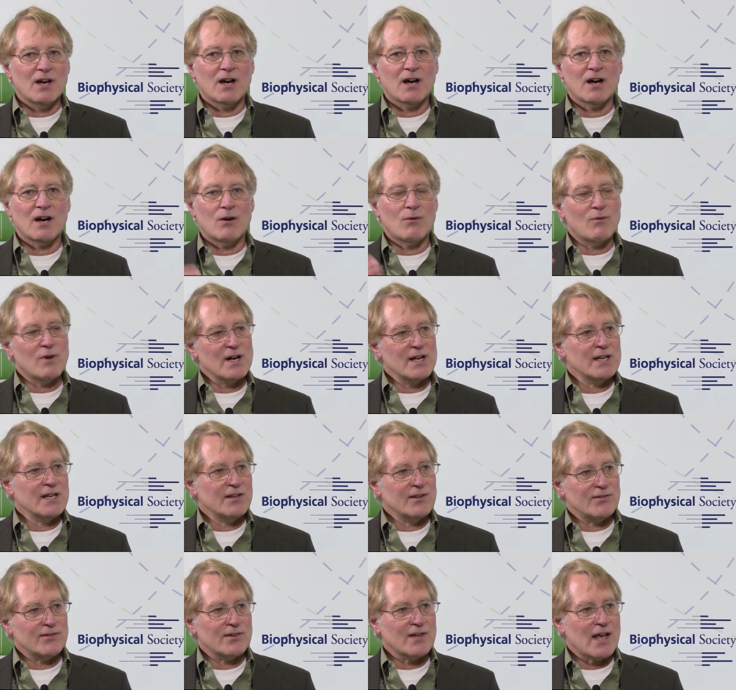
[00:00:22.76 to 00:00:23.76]
Uh, one
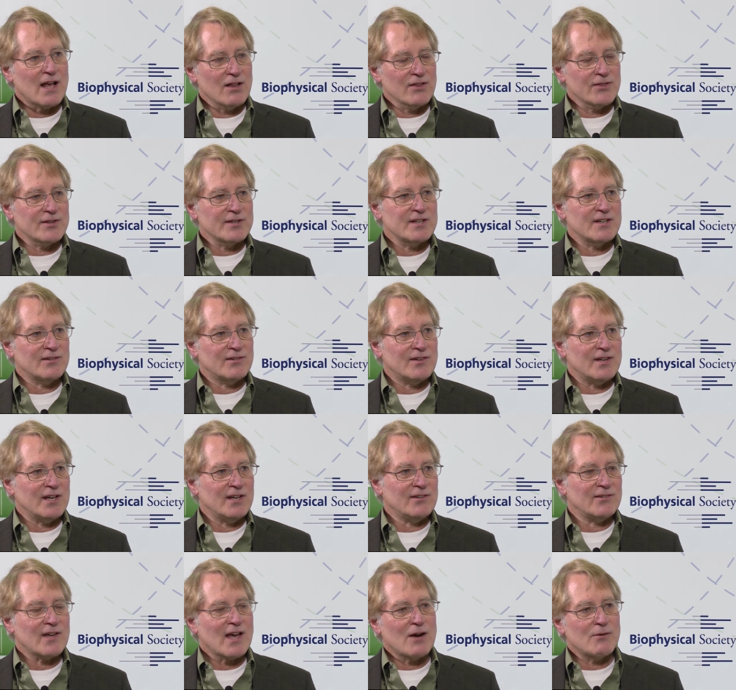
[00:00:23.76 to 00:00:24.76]
is health and
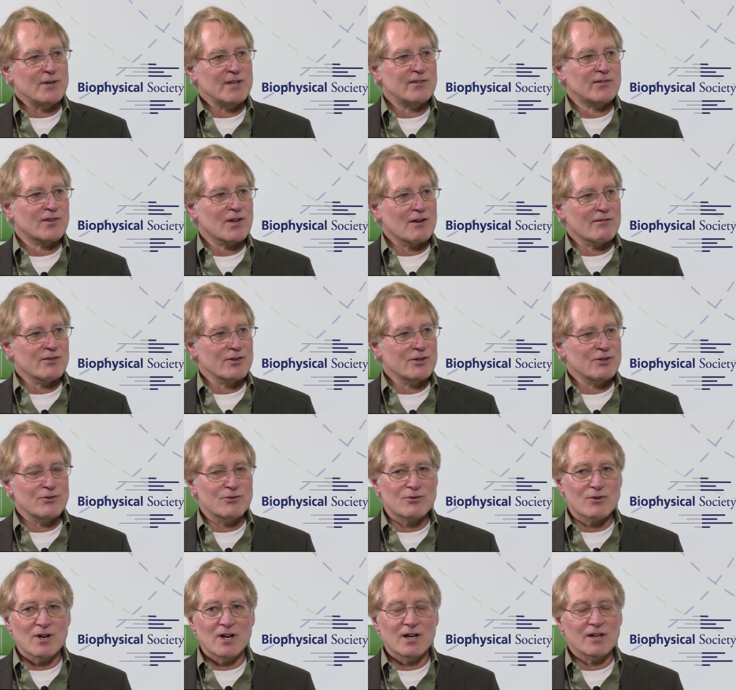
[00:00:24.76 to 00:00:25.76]
disease, how we discover new
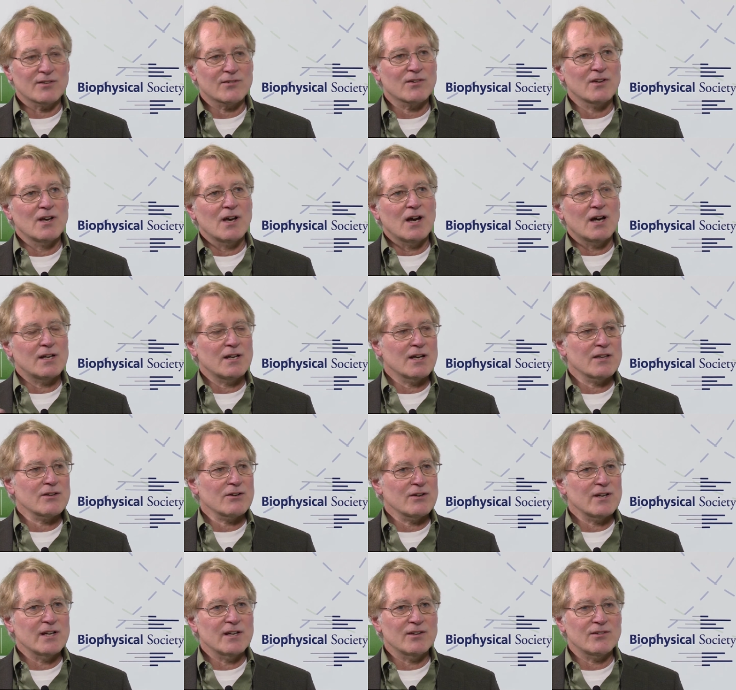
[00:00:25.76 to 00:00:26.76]
drugs.
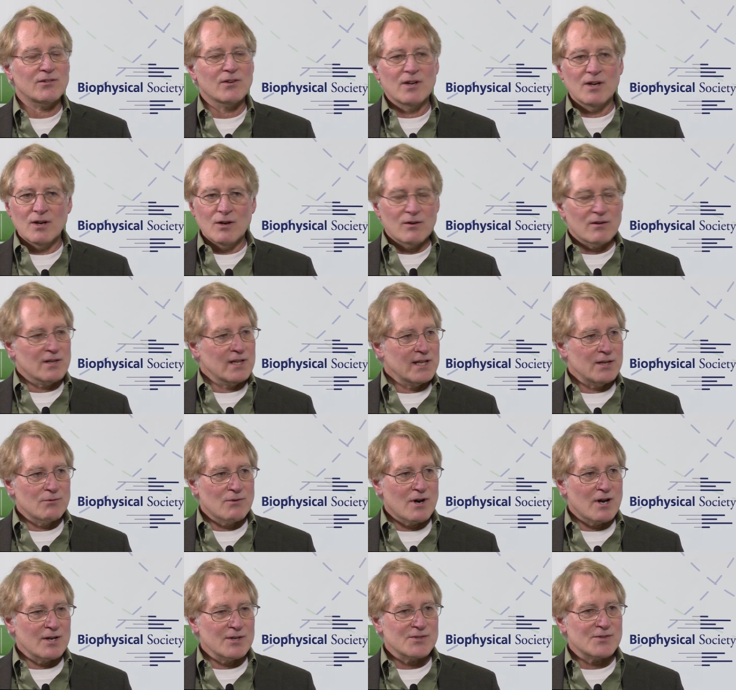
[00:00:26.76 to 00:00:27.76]
Another is clean
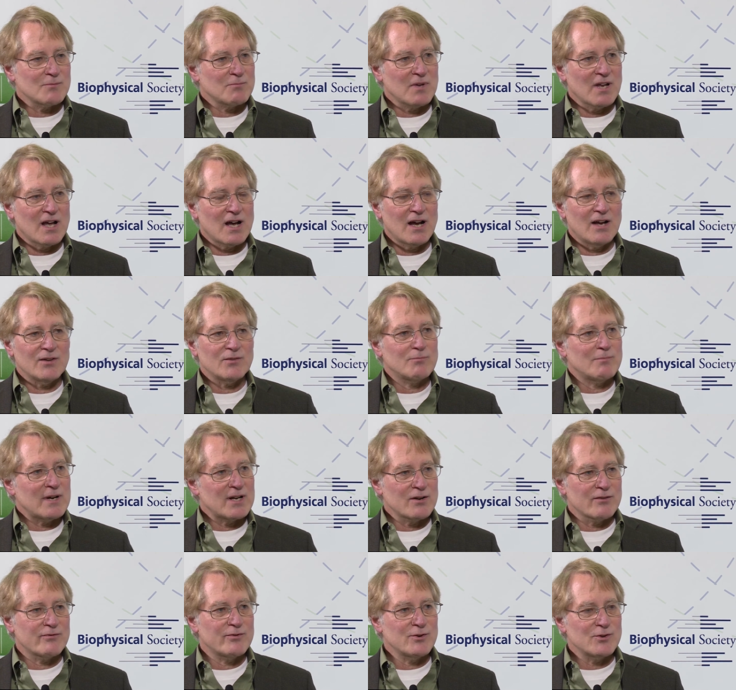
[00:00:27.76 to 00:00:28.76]
water supplies,
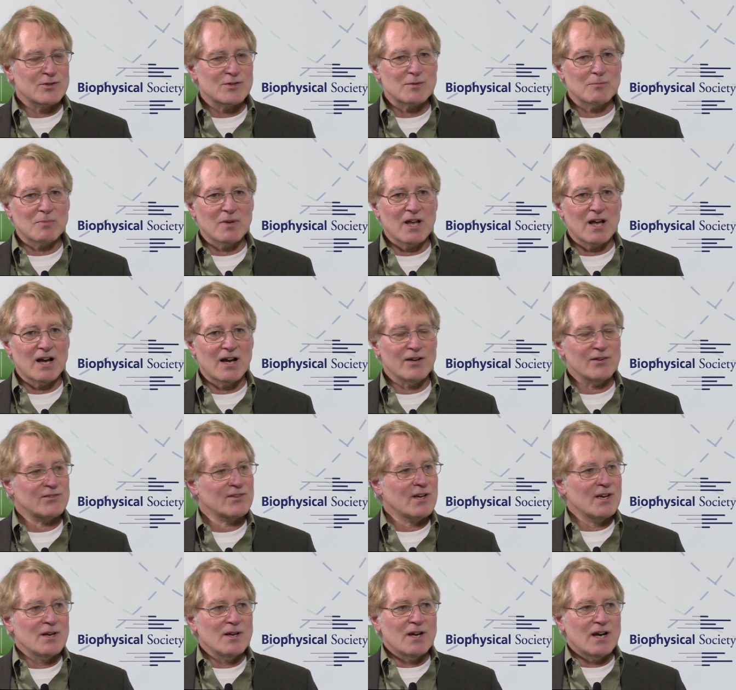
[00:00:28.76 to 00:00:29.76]
better food supplies,
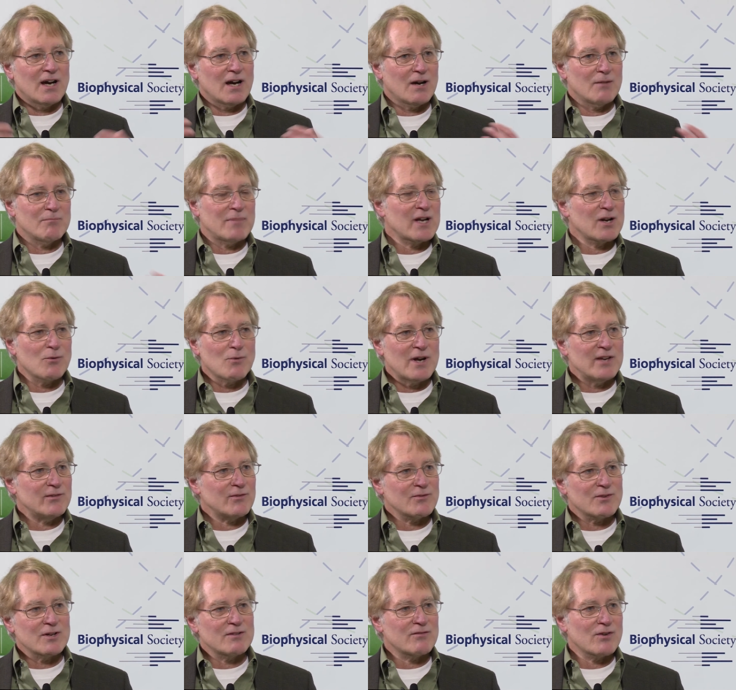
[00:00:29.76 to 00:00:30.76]
uh, better ways
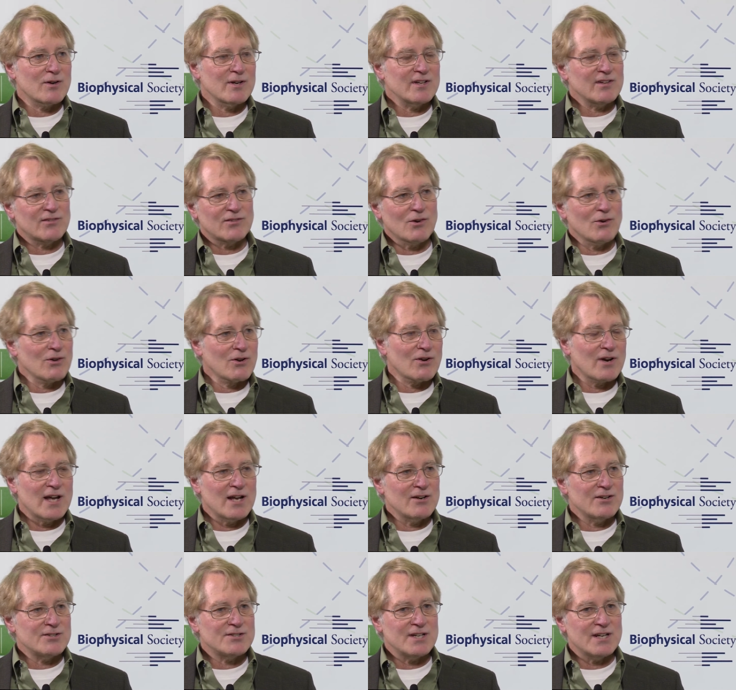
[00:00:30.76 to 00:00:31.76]
of converting solar
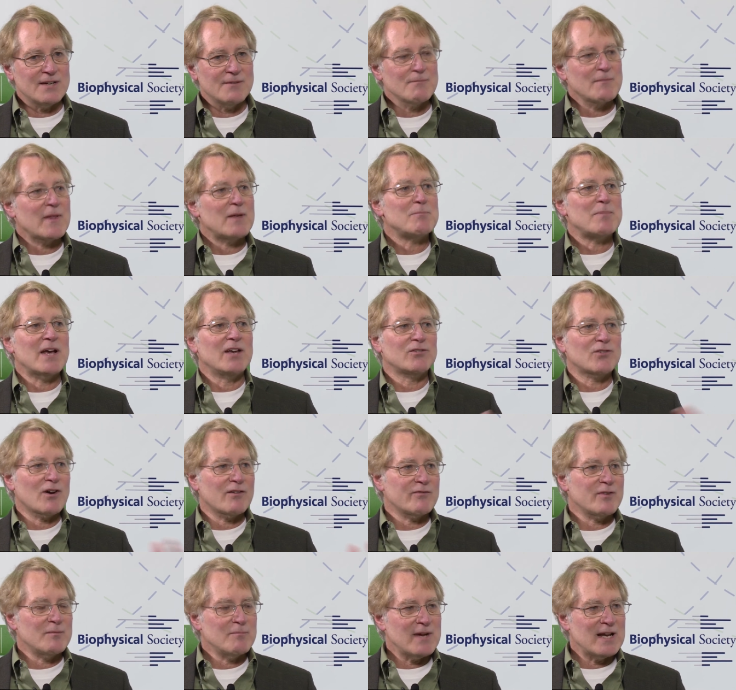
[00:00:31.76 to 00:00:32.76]
energy. pays
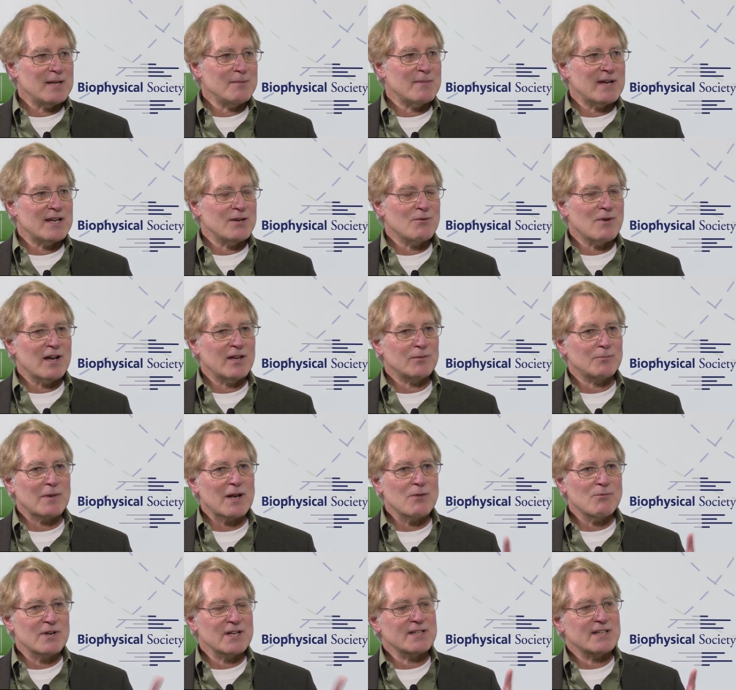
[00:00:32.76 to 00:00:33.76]
off in many, many ways. But
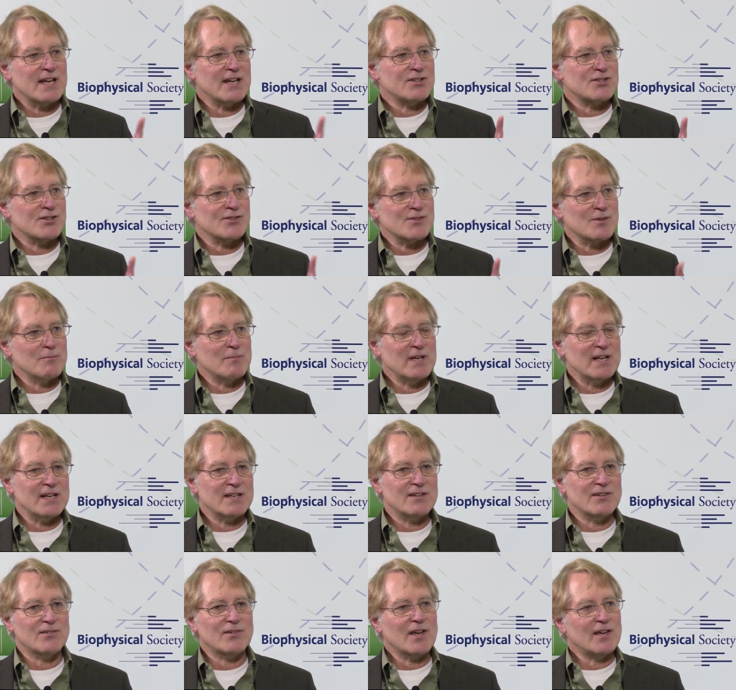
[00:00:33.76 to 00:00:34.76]
I want to take just a
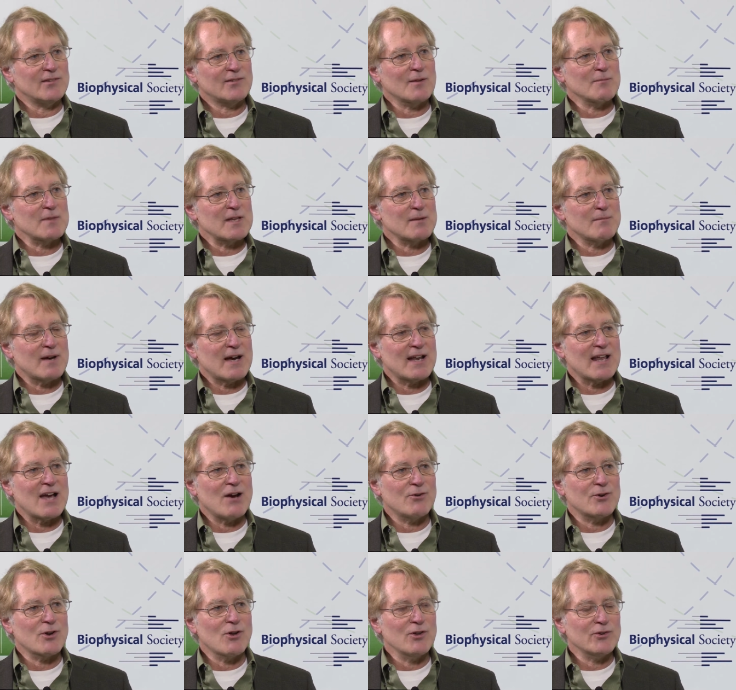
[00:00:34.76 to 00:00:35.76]
minute to say something about
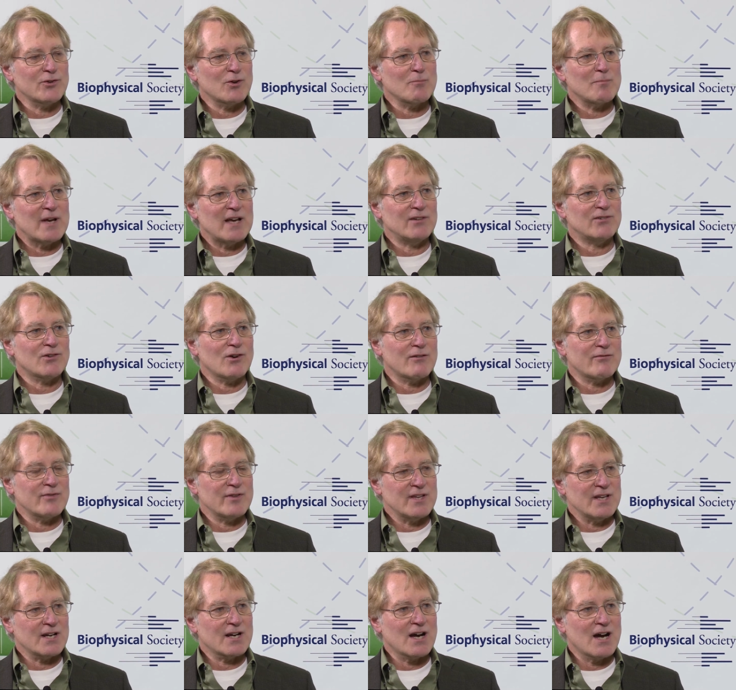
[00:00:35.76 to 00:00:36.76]
how it also pays off for
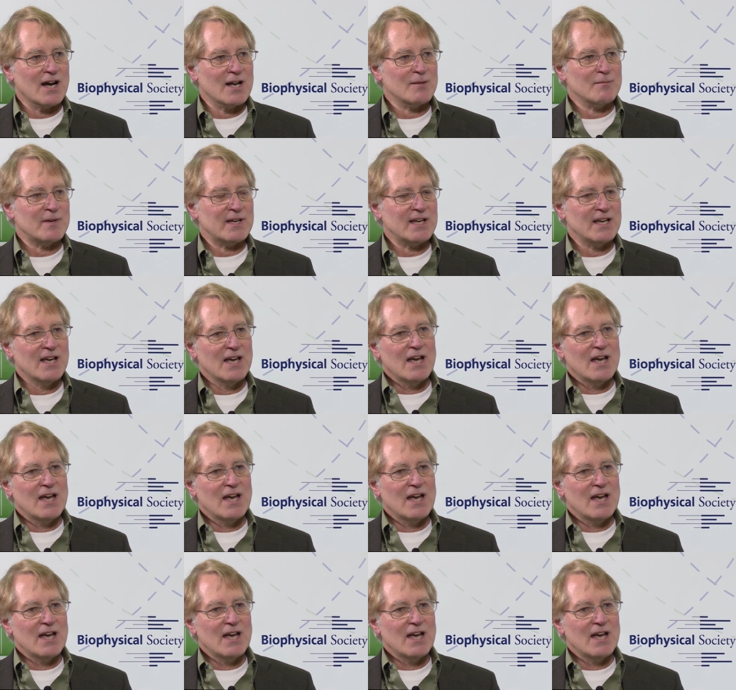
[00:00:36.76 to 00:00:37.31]
the economy.